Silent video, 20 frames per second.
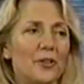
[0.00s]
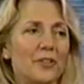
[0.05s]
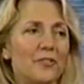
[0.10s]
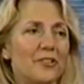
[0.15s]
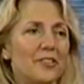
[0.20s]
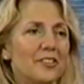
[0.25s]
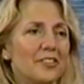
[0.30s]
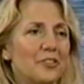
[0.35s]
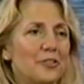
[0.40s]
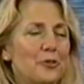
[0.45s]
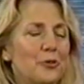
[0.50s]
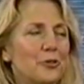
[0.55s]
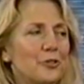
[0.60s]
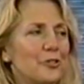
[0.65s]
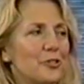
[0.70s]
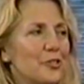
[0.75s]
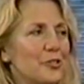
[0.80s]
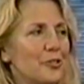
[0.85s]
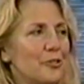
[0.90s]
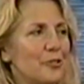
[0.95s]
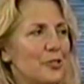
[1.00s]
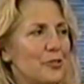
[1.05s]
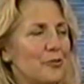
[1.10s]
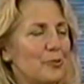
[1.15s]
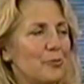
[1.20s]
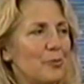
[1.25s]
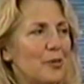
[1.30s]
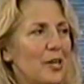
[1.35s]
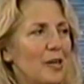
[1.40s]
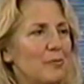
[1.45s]
One of the cornerstones of
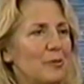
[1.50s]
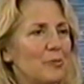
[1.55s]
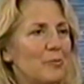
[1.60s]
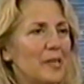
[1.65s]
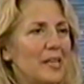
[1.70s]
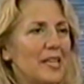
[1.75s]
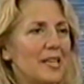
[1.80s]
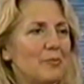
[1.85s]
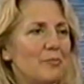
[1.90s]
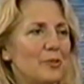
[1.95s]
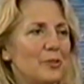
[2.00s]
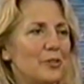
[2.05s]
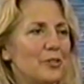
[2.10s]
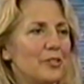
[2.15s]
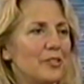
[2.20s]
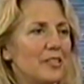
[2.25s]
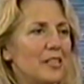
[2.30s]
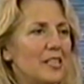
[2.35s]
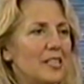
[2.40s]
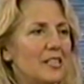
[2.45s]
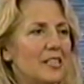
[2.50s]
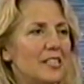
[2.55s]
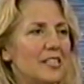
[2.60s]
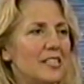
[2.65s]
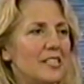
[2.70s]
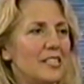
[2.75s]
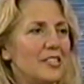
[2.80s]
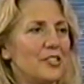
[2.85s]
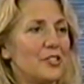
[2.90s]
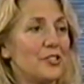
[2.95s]
a problem
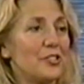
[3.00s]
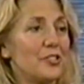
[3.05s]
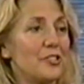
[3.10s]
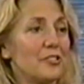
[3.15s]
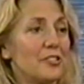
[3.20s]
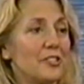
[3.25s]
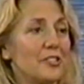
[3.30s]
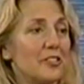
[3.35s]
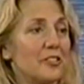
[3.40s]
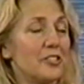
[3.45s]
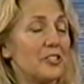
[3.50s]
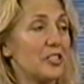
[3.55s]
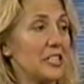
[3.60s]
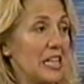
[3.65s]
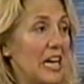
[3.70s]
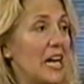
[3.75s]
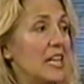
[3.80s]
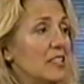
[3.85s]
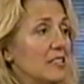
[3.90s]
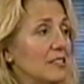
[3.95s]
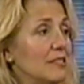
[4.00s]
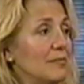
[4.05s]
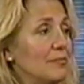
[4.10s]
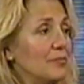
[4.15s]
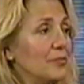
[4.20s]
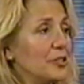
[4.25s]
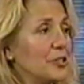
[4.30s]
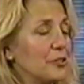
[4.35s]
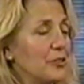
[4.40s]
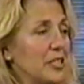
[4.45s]
gambler is their denial,
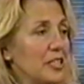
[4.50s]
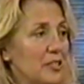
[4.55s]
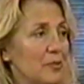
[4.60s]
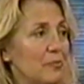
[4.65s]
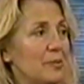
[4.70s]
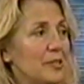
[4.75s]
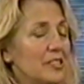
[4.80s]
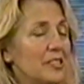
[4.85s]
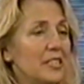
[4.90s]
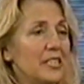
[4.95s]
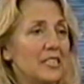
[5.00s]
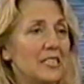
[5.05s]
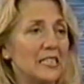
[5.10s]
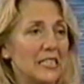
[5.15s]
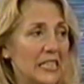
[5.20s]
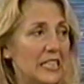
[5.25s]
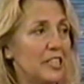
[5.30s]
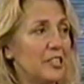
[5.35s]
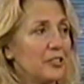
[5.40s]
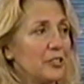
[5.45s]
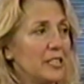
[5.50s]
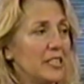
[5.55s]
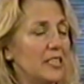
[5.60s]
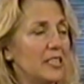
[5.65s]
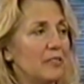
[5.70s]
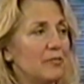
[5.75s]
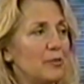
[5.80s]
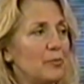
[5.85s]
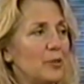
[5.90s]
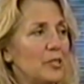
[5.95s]
their inability to hear it,
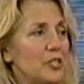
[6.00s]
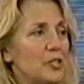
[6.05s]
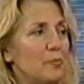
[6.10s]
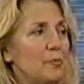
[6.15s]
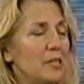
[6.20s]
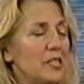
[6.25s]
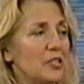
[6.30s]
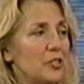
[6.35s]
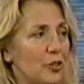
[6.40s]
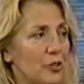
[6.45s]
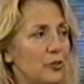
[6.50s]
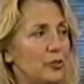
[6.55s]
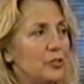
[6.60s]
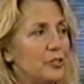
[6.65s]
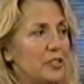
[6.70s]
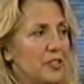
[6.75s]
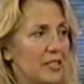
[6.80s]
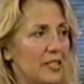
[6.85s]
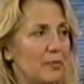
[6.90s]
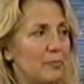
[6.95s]
even when it's being told to